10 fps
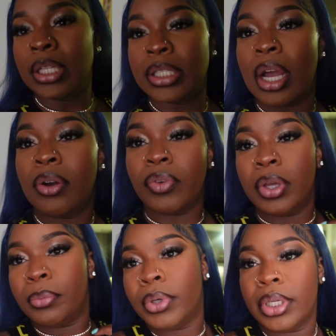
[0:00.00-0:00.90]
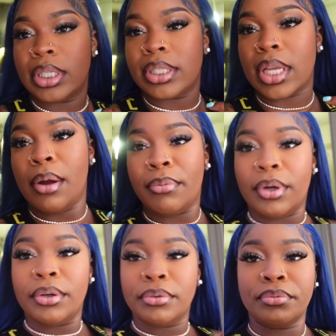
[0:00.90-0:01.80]
this off and put the top
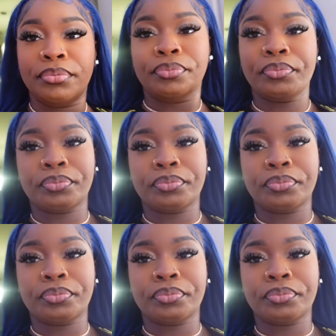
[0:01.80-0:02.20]
on,